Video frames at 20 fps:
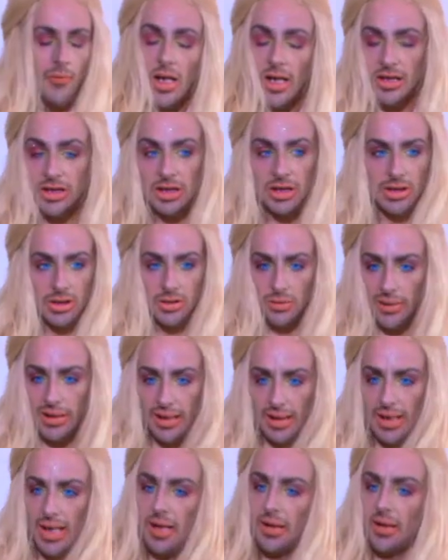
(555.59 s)
I'm just doing
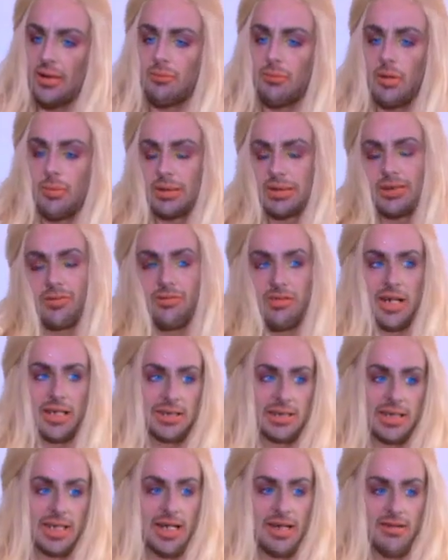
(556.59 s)
it now that I've brought myself around
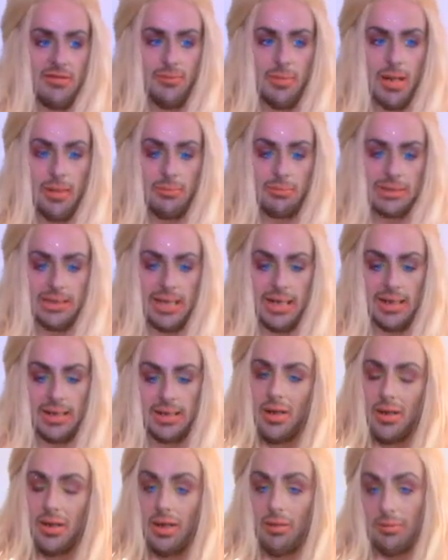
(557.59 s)
to the idea of pups. Like,
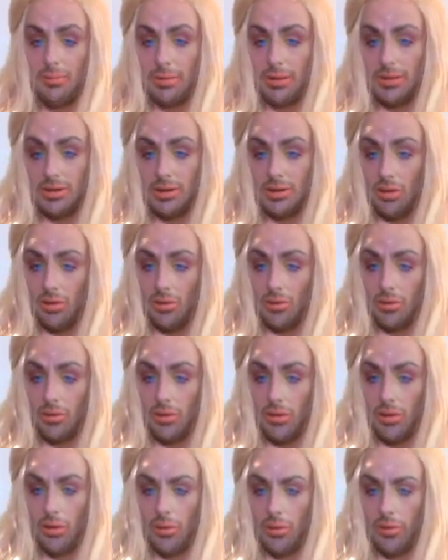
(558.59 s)
they would be so
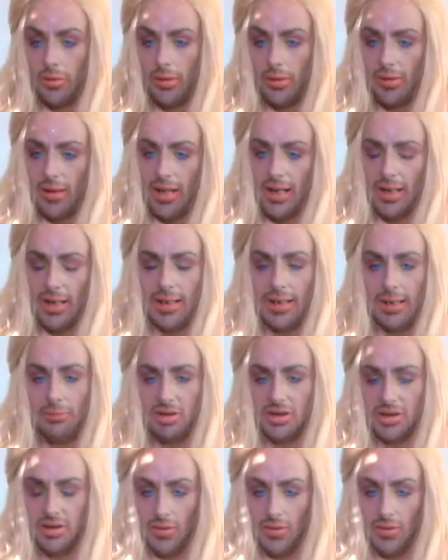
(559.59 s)
cute, and like I keep just